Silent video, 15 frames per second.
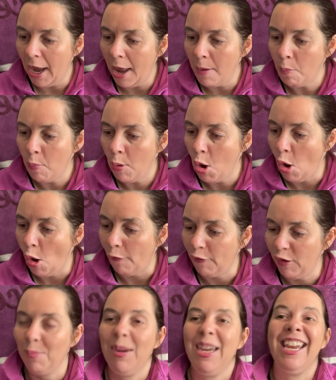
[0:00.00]
and
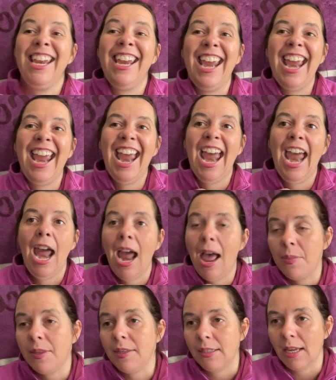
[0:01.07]
perfumey
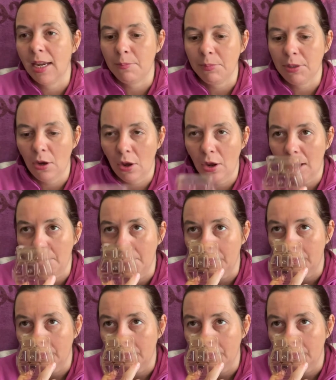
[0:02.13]
at the same time.